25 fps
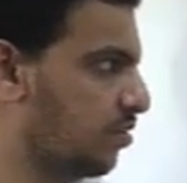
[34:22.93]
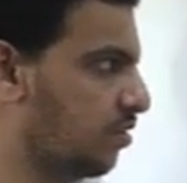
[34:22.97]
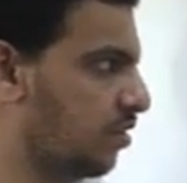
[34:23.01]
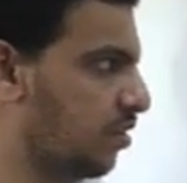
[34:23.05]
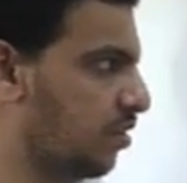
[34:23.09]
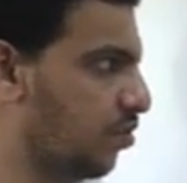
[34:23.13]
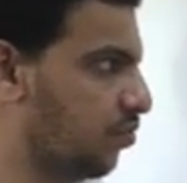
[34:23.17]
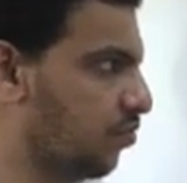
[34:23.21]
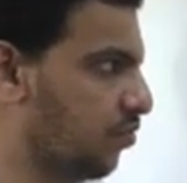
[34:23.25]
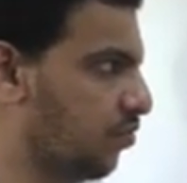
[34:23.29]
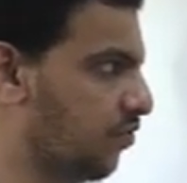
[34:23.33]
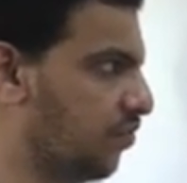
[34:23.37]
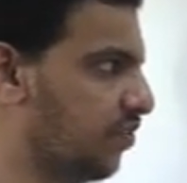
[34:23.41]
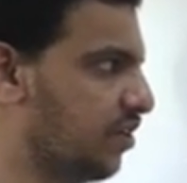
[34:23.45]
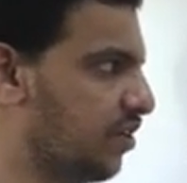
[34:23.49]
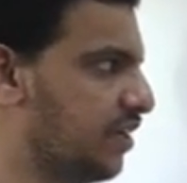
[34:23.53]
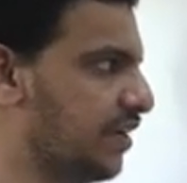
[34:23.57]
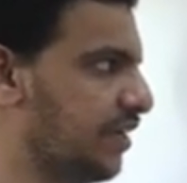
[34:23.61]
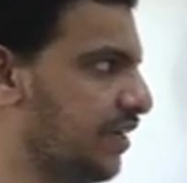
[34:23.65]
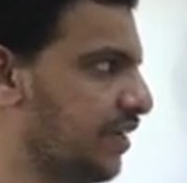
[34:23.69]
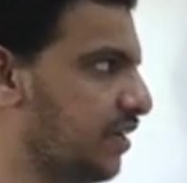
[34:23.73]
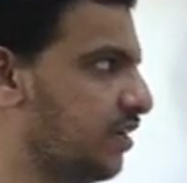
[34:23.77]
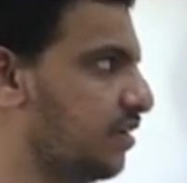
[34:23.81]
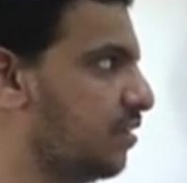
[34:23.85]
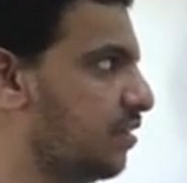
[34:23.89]
now we will
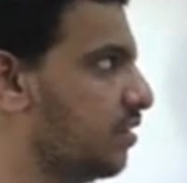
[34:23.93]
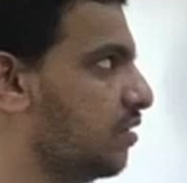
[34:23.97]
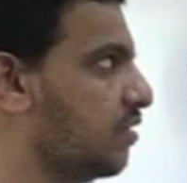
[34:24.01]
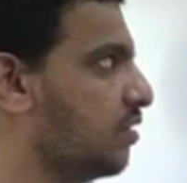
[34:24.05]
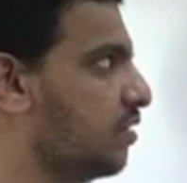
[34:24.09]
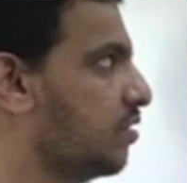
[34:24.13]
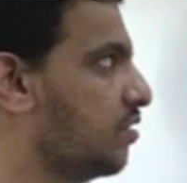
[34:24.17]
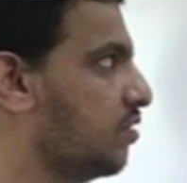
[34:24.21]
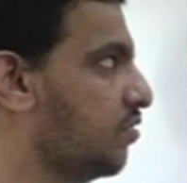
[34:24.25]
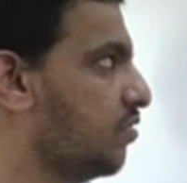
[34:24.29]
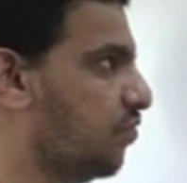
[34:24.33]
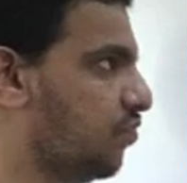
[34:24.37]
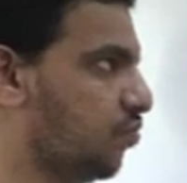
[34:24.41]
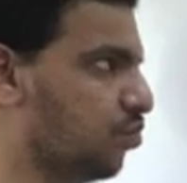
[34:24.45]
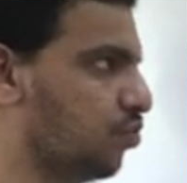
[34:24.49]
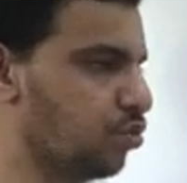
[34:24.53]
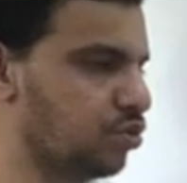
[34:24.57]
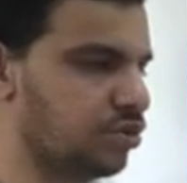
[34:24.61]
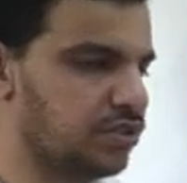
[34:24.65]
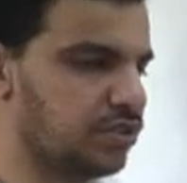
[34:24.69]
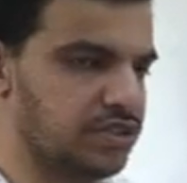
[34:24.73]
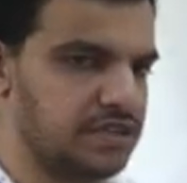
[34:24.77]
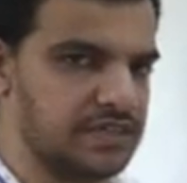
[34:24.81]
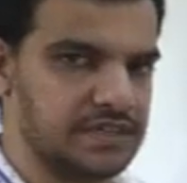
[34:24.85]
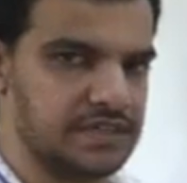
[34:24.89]
take
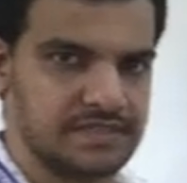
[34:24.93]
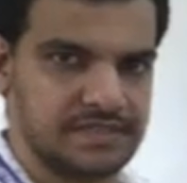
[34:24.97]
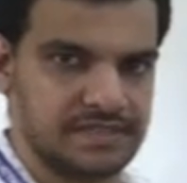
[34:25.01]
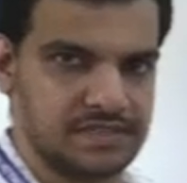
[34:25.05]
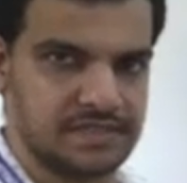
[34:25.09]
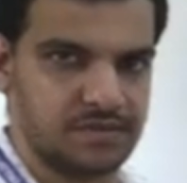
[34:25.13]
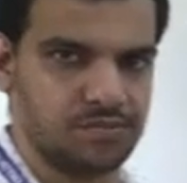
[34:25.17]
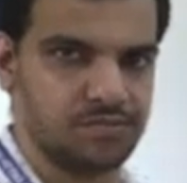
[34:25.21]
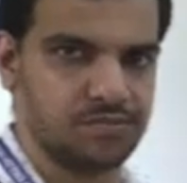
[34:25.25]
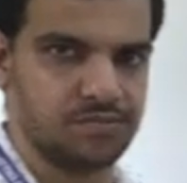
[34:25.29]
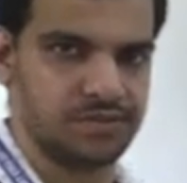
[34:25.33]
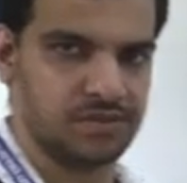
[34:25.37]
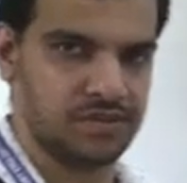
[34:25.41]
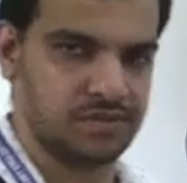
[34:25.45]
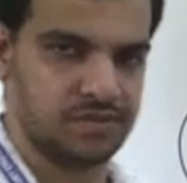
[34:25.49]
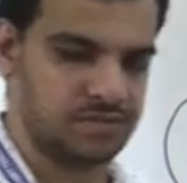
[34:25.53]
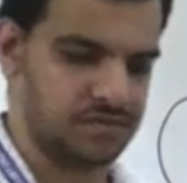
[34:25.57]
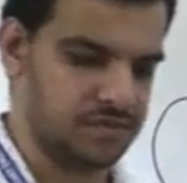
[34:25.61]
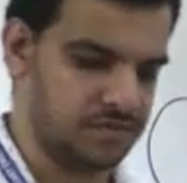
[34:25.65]
fourth example.